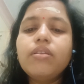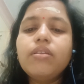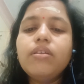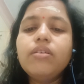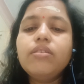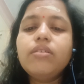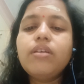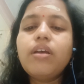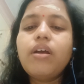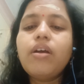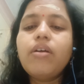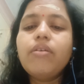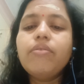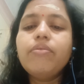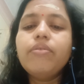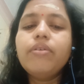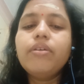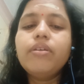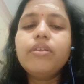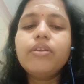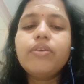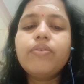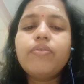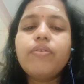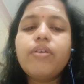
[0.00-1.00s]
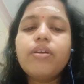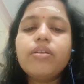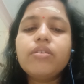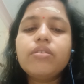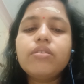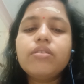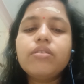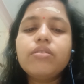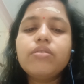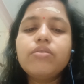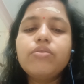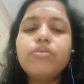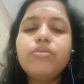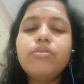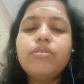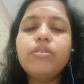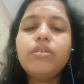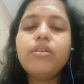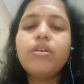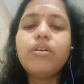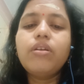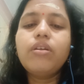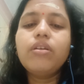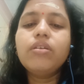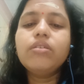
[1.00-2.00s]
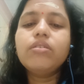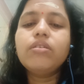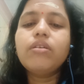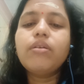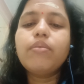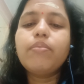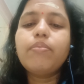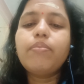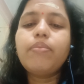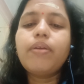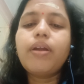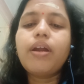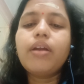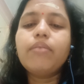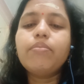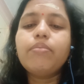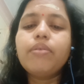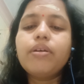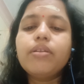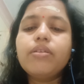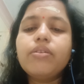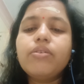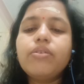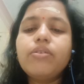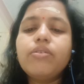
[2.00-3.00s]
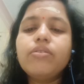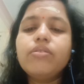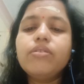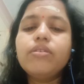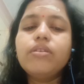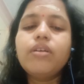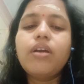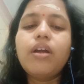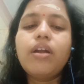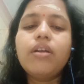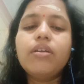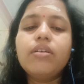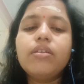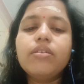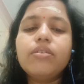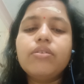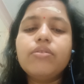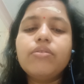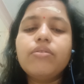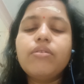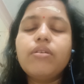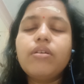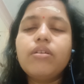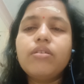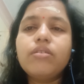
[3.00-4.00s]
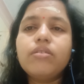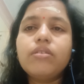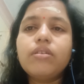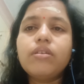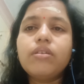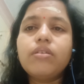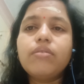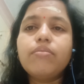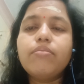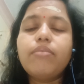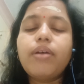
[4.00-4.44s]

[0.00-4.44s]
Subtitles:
This, however, requires good knowledge of plant pathology and tissue culture.